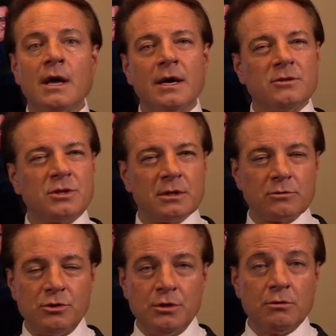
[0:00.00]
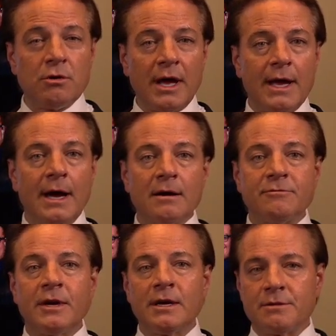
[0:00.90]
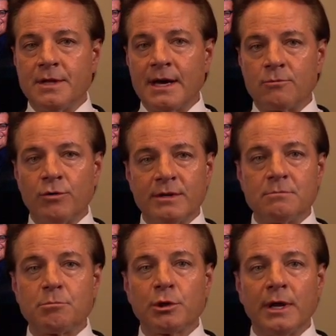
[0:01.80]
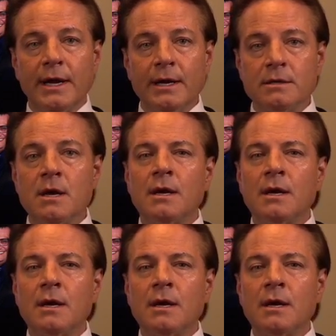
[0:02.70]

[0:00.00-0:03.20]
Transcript: until you have that written plan.